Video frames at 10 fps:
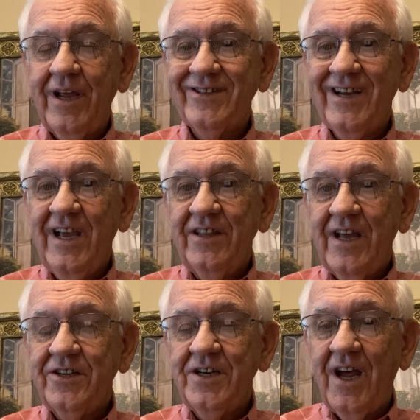That's
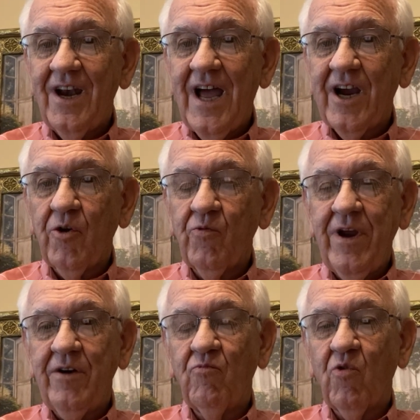that's not like a
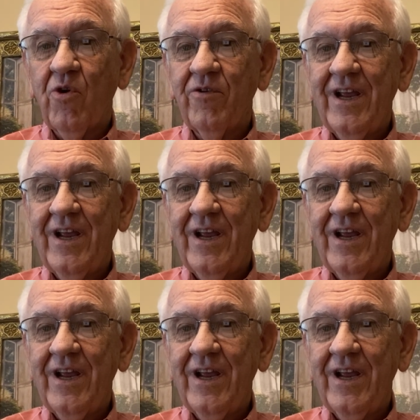written word.